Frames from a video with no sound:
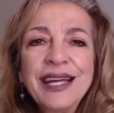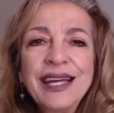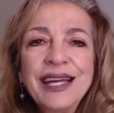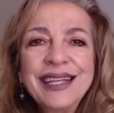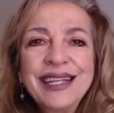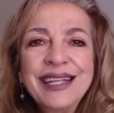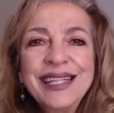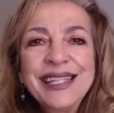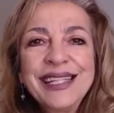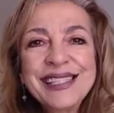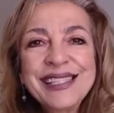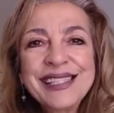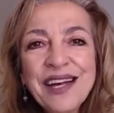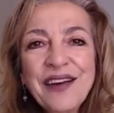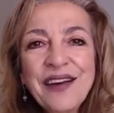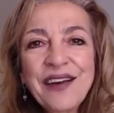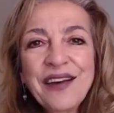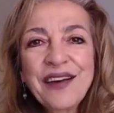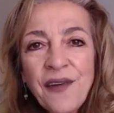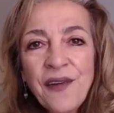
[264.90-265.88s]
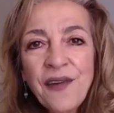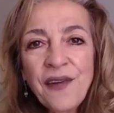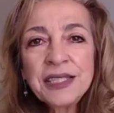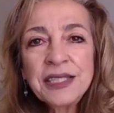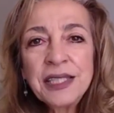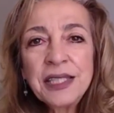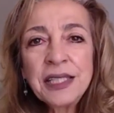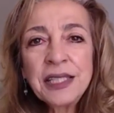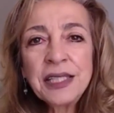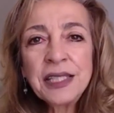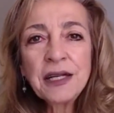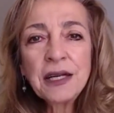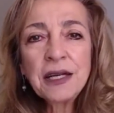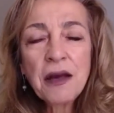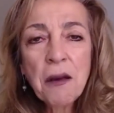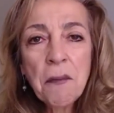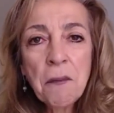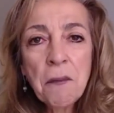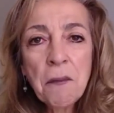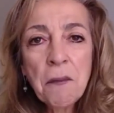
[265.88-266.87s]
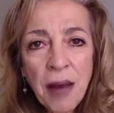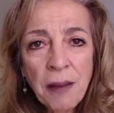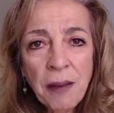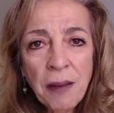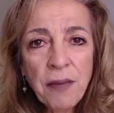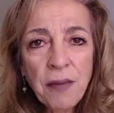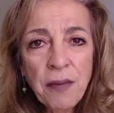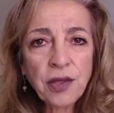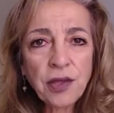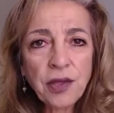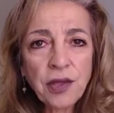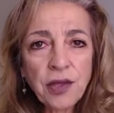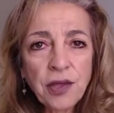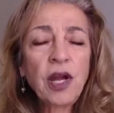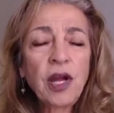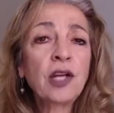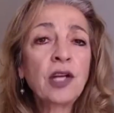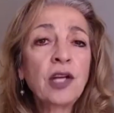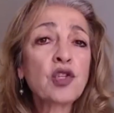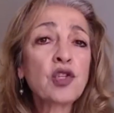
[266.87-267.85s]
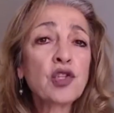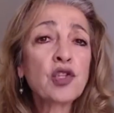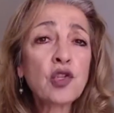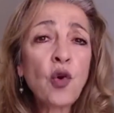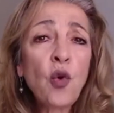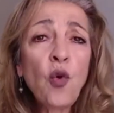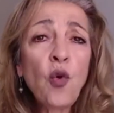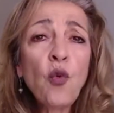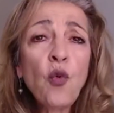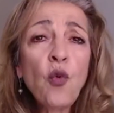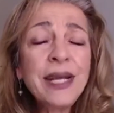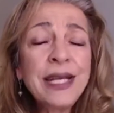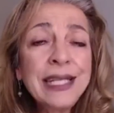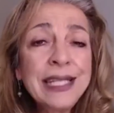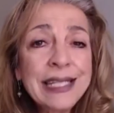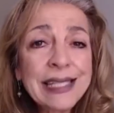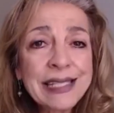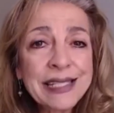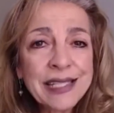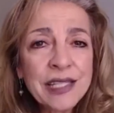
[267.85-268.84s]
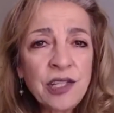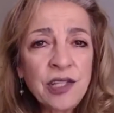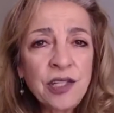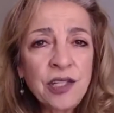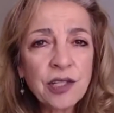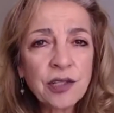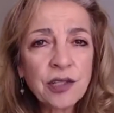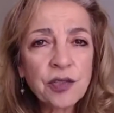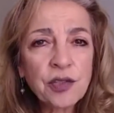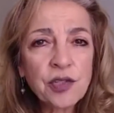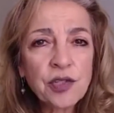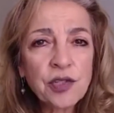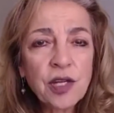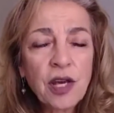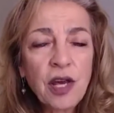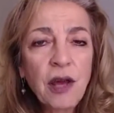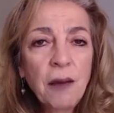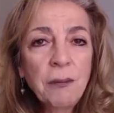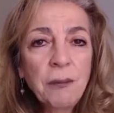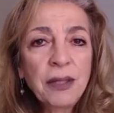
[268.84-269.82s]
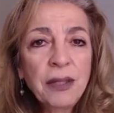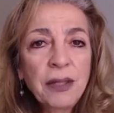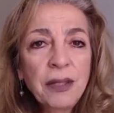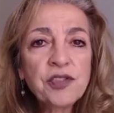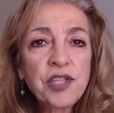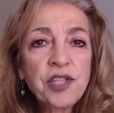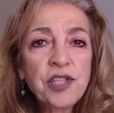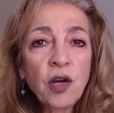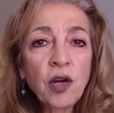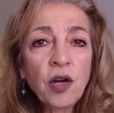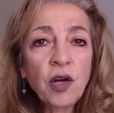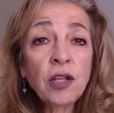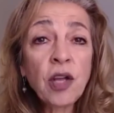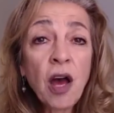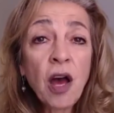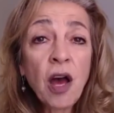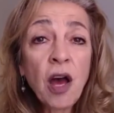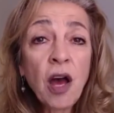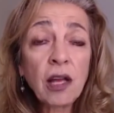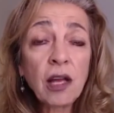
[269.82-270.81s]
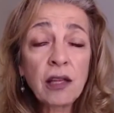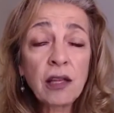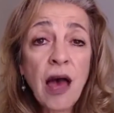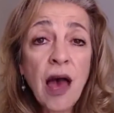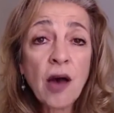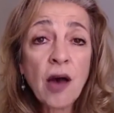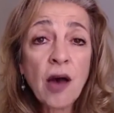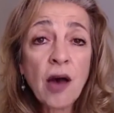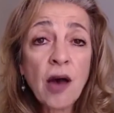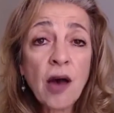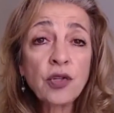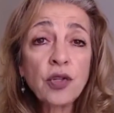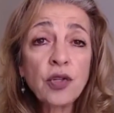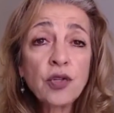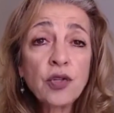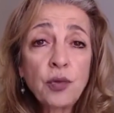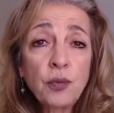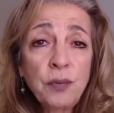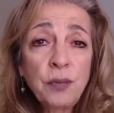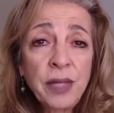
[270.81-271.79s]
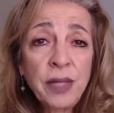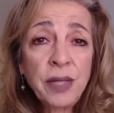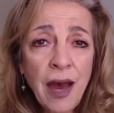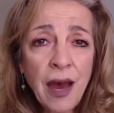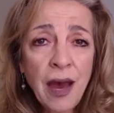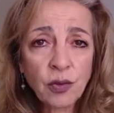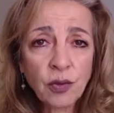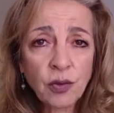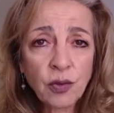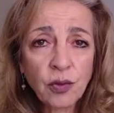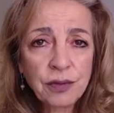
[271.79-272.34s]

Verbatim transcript: It's affecting my mother and so many seniors because they are not allowed to be out.